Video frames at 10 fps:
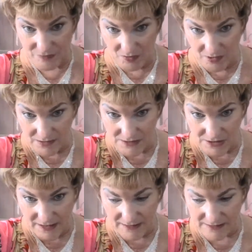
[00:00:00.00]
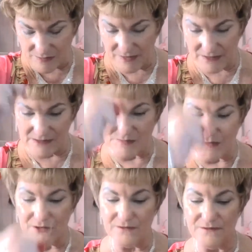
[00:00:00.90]
project, but it's
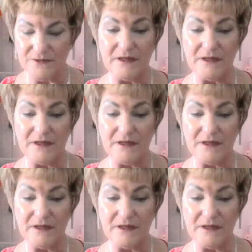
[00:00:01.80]
beautiful.